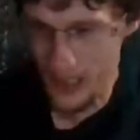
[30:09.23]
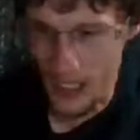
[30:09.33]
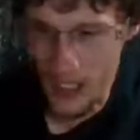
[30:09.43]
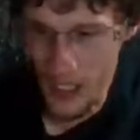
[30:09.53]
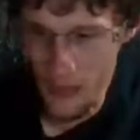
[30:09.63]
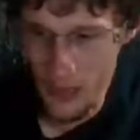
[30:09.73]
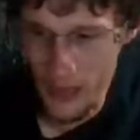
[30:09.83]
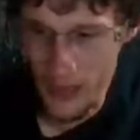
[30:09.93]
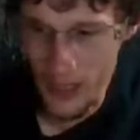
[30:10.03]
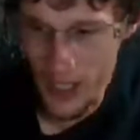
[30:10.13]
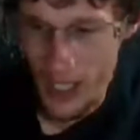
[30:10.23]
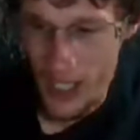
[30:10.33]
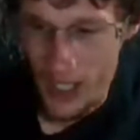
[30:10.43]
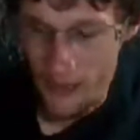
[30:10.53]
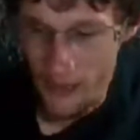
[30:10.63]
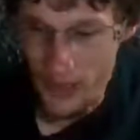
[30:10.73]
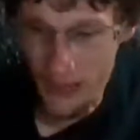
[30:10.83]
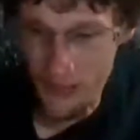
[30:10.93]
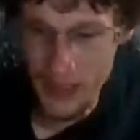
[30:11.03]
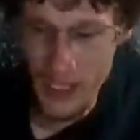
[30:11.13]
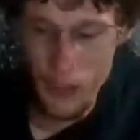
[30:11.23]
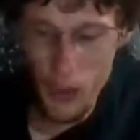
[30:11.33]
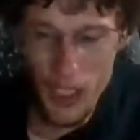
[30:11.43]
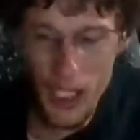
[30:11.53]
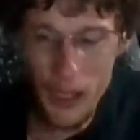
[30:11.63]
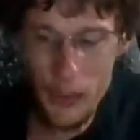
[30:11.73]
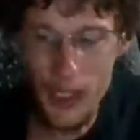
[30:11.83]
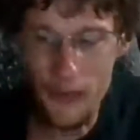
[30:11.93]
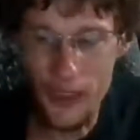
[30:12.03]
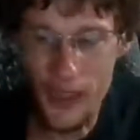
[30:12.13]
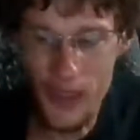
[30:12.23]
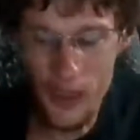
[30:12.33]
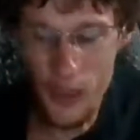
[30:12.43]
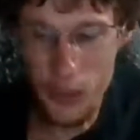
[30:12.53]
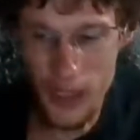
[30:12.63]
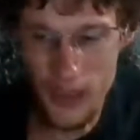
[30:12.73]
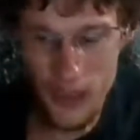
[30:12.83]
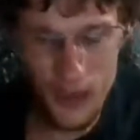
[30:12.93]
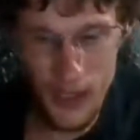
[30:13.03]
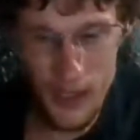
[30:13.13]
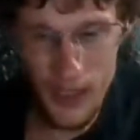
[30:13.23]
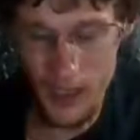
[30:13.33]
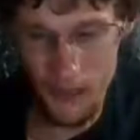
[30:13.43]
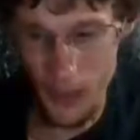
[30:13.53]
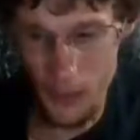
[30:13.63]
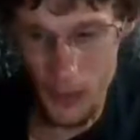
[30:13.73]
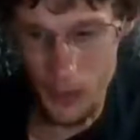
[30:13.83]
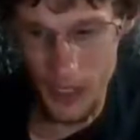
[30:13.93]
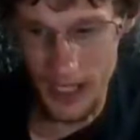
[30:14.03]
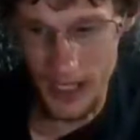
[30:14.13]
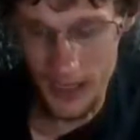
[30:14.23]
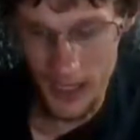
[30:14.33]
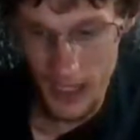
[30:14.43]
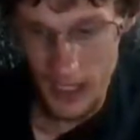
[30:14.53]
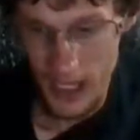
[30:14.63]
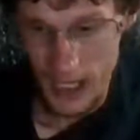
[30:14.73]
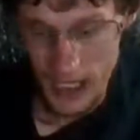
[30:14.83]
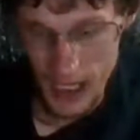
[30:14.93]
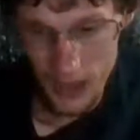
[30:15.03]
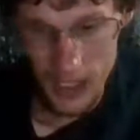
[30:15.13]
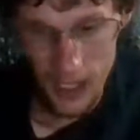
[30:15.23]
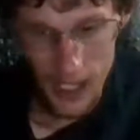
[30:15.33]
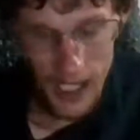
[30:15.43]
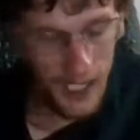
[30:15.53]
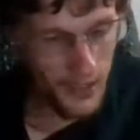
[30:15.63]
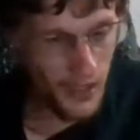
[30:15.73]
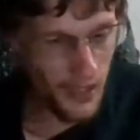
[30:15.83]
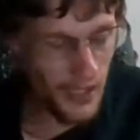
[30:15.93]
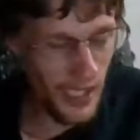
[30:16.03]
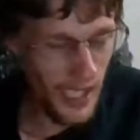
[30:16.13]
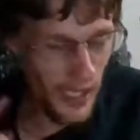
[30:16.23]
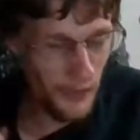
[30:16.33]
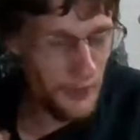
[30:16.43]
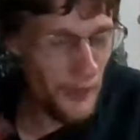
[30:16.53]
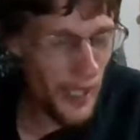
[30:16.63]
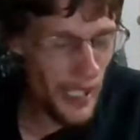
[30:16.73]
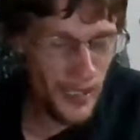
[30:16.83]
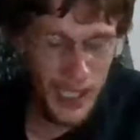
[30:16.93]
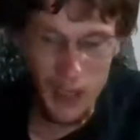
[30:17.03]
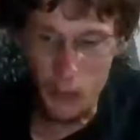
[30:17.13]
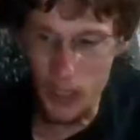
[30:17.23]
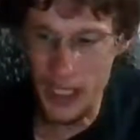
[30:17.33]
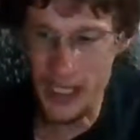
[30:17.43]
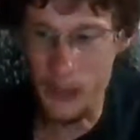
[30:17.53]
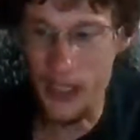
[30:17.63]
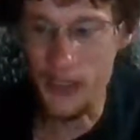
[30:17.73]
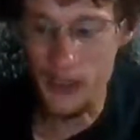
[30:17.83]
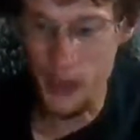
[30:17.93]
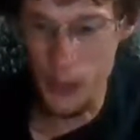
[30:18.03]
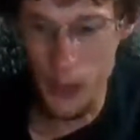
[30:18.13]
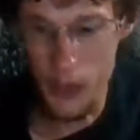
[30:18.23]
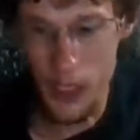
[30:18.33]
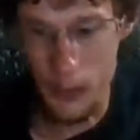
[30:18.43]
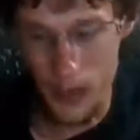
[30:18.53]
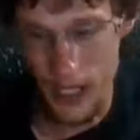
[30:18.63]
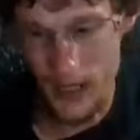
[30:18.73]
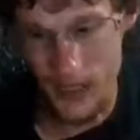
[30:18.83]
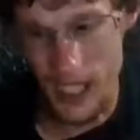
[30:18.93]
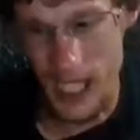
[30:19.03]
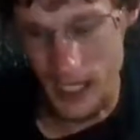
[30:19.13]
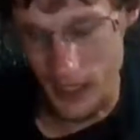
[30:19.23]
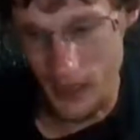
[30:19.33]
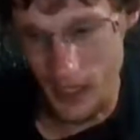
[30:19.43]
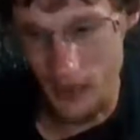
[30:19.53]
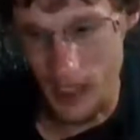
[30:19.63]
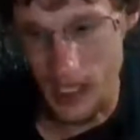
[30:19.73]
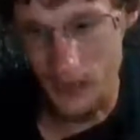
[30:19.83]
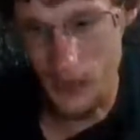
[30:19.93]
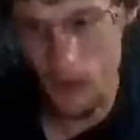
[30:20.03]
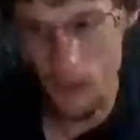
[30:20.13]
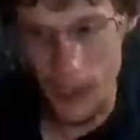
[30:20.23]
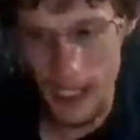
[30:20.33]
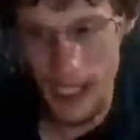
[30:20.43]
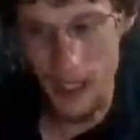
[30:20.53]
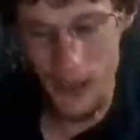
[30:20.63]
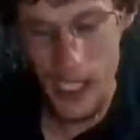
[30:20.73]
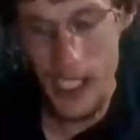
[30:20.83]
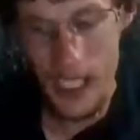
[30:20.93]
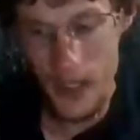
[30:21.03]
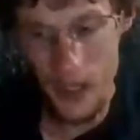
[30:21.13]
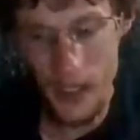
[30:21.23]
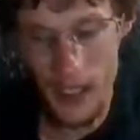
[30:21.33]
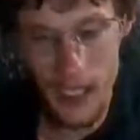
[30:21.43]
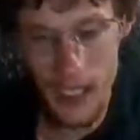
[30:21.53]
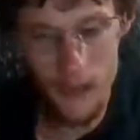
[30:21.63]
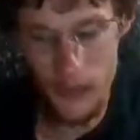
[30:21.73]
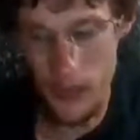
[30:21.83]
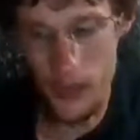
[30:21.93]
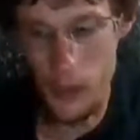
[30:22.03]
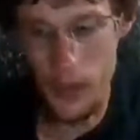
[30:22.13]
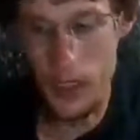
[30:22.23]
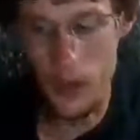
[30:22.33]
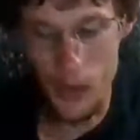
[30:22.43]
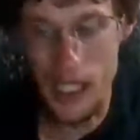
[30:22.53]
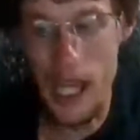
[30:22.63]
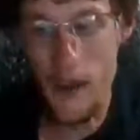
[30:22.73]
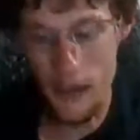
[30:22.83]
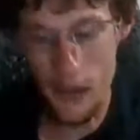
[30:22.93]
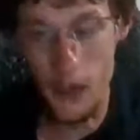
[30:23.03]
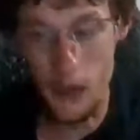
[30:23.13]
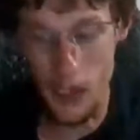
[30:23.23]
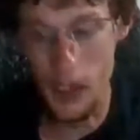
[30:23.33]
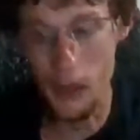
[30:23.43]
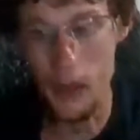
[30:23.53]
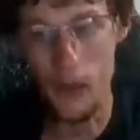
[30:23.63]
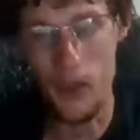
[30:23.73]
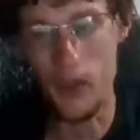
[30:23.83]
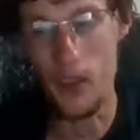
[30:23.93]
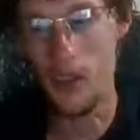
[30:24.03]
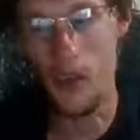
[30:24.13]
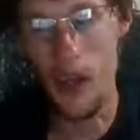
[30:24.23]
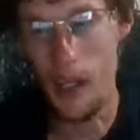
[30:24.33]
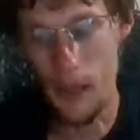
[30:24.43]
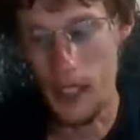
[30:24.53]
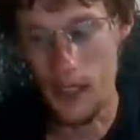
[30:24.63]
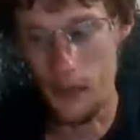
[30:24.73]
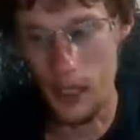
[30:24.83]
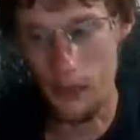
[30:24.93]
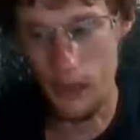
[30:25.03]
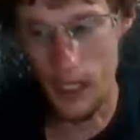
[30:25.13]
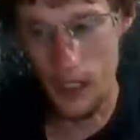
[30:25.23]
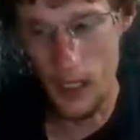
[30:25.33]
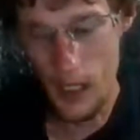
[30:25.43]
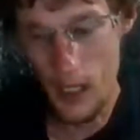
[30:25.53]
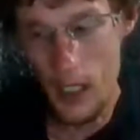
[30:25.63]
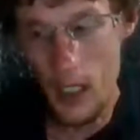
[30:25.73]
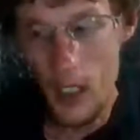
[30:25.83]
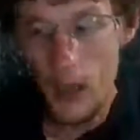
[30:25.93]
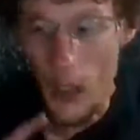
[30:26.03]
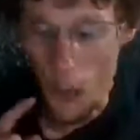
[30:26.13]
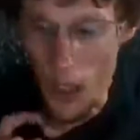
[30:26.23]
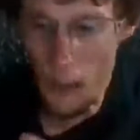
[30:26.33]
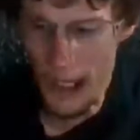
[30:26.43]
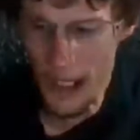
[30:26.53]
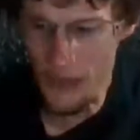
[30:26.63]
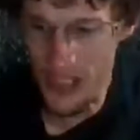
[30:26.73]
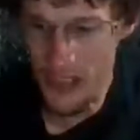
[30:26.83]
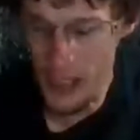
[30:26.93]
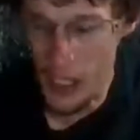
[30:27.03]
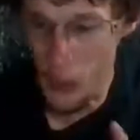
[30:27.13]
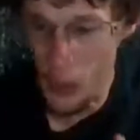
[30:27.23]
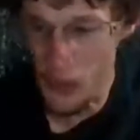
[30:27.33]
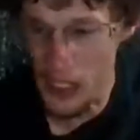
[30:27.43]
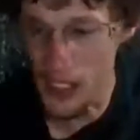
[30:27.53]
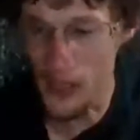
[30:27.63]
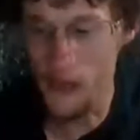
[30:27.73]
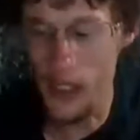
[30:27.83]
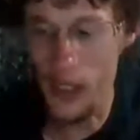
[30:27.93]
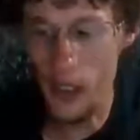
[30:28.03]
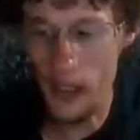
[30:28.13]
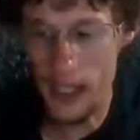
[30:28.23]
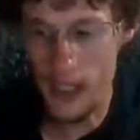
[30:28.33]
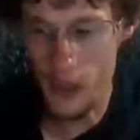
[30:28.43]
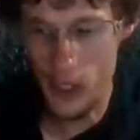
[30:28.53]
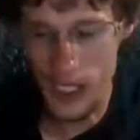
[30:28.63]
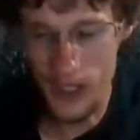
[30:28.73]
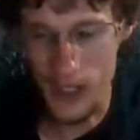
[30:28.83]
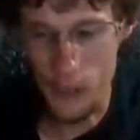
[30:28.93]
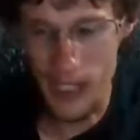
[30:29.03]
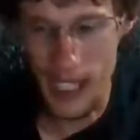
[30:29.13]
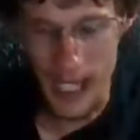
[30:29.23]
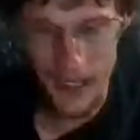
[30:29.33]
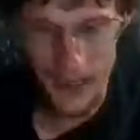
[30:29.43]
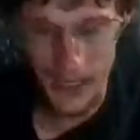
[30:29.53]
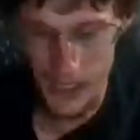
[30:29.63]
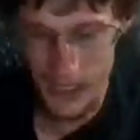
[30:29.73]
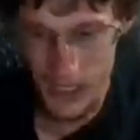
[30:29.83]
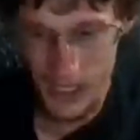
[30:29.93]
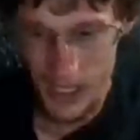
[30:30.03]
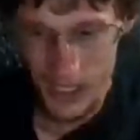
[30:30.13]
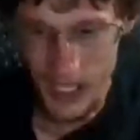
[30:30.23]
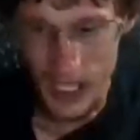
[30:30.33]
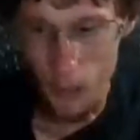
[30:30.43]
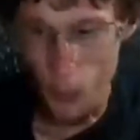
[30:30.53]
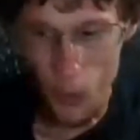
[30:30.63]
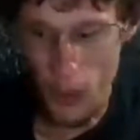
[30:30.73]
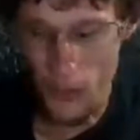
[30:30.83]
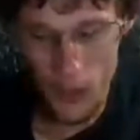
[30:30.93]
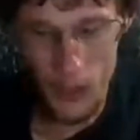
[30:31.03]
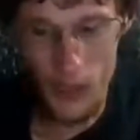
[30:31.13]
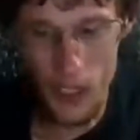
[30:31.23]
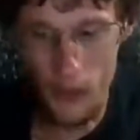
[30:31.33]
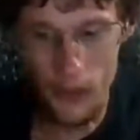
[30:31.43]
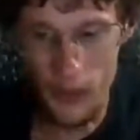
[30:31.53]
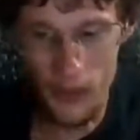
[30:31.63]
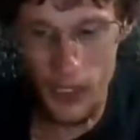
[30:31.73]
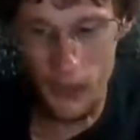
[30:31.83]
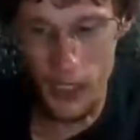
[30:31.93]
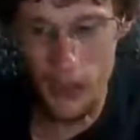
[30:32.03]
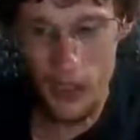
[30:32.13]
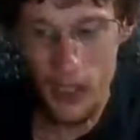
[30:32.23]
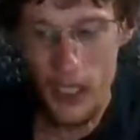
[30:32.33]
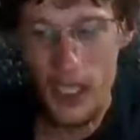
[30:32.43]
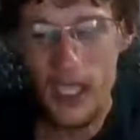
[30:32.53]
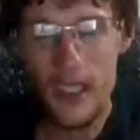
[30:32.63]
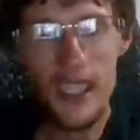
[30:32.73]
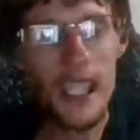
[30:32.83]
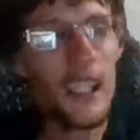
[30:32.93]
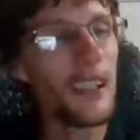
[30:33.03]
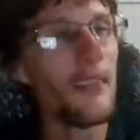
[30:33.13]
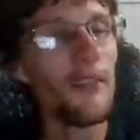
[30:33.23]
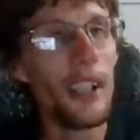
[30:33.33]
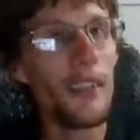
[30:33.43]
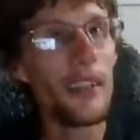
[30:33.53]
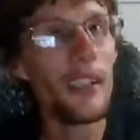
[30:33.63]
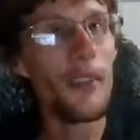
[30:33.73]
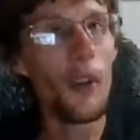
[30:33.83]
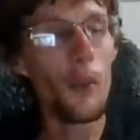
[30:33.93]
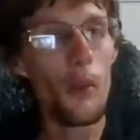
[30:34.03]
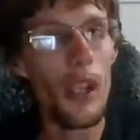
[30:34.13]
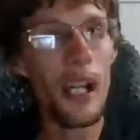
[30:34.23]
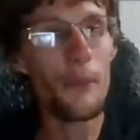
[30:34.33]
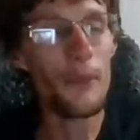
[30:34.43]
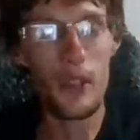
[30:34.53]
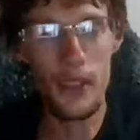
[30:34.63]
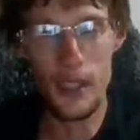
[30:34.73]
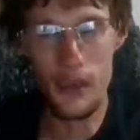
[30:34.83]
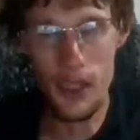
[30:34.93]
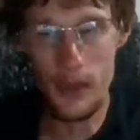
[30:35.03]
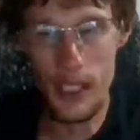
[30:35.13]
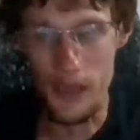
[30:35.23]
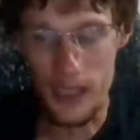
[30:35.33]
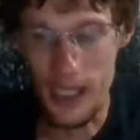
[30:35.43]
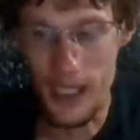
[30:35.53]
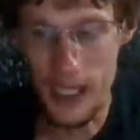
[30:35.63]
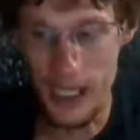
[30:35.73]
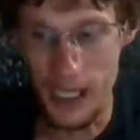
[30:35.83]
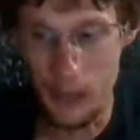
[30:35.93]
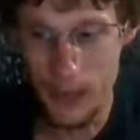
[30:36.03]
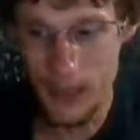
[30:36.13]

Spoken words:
line. Hopefully, Welfare Network, I hope you can find some good places close to you to film some trains. Here, I guess I could say I'm blessed because the Dublin Creek branch line is literally down the street from my house. It's only a 10, 15-minute drive to Thurman, which is a great place to well fan. The one place around here I will say is very hard to catch trains is PAX, that one Canal River Railroad. That is a very difficult line because they don't seem to have a set time.